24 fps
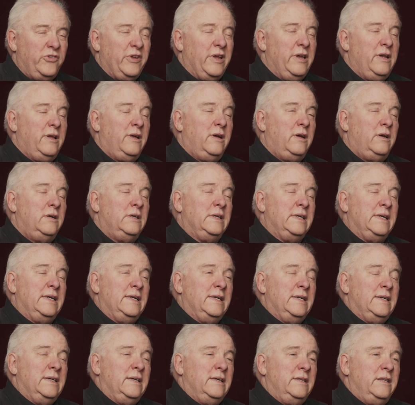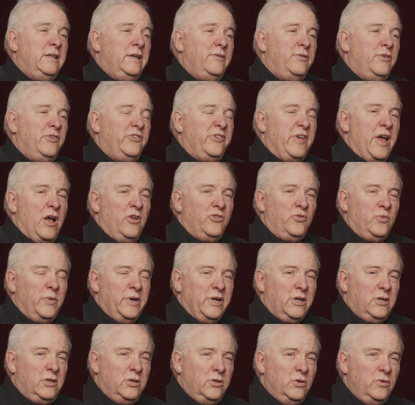And the different sounds would
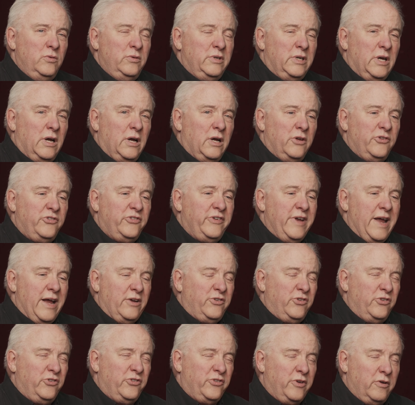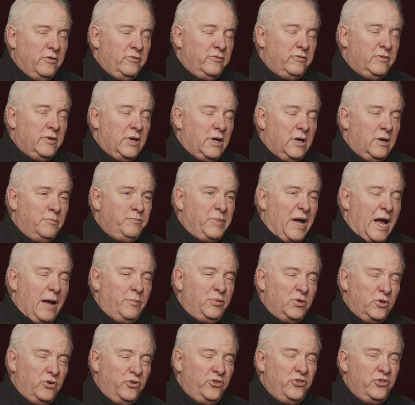include snatches of
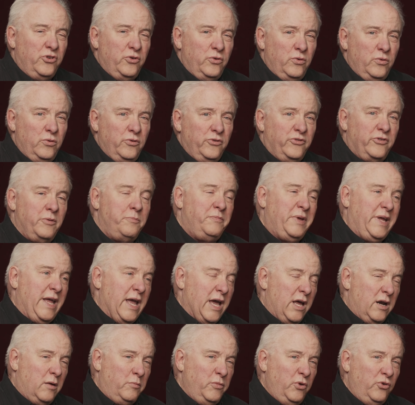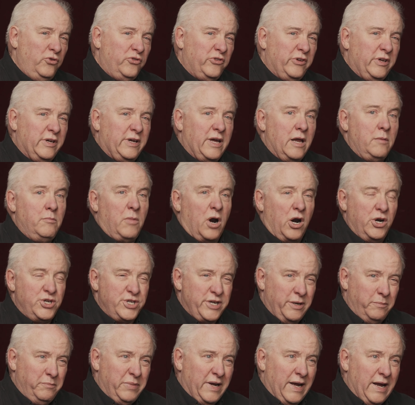popular tunes, piano music, and
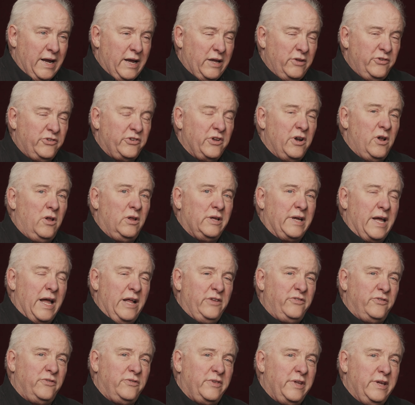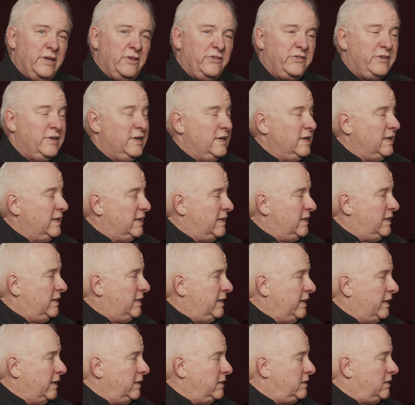marching bands, and all kinds of things.
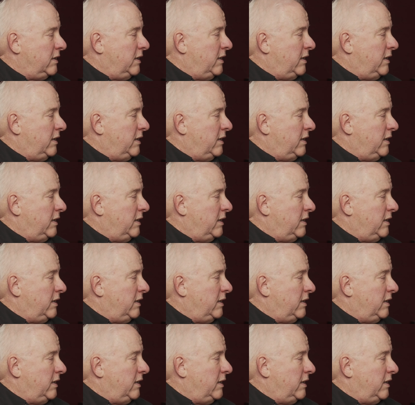And